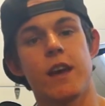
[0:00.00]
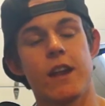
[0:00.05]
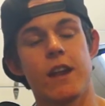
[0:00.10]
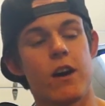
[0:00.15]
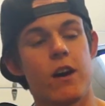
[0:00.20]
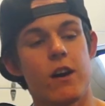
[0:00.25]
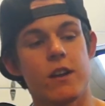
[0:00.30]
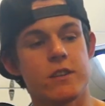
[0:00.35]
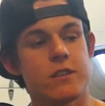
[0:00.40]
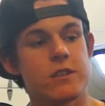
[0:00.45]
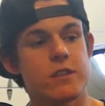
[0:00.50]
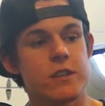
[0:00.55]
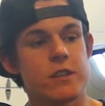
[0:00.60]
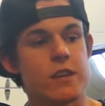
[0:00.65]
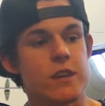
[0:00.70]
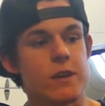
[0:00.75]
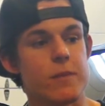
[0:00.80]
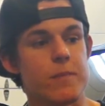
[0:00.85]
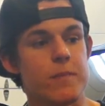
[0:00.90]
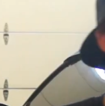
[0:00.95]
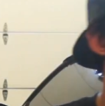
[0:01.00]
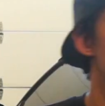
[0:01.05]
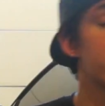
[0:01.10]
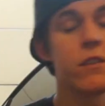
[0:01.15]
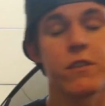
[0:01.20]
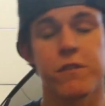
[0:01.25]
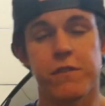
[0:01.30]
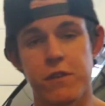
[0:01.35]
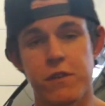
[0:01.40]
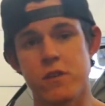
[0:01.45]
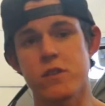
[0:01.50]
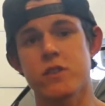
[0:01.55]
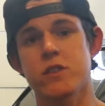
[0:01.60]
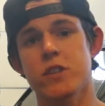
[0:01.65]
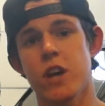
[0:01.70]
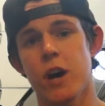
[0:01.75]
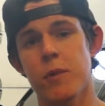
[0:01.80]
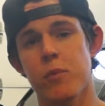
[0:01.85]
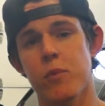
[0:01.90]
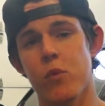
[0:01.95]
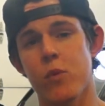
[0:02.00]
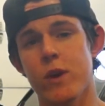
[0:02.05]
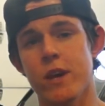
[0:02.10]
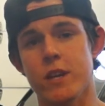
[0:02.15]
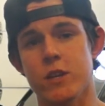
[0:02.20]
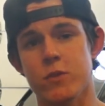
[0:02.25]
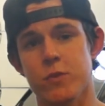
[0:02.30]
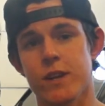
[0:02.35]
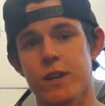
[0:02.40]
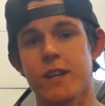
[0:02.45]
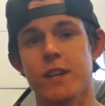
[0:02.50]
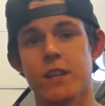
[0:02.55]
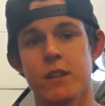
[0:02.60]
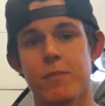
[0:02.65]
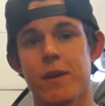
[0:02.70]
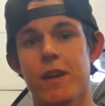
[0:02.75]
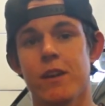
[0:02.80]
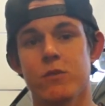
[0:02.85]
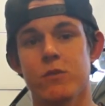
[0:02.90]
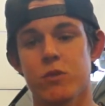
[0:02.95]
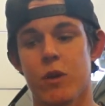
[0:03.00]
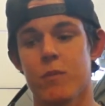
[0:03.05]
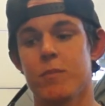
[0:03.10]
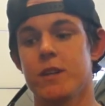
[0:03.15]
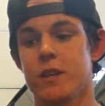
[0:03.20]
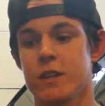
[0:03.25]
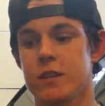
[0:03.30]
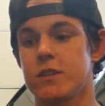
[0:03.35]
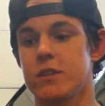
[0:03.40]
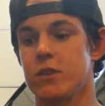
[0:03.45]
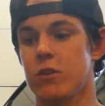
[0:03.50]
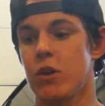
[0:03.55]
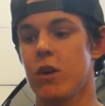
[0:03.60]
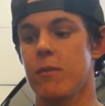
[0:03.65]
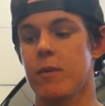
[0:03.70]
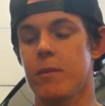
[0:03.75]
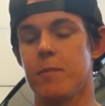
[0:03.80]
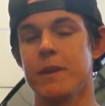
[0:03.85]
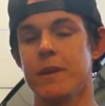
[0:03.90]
and honestly for the first couple weeks when I did the manual swap it does annoy me,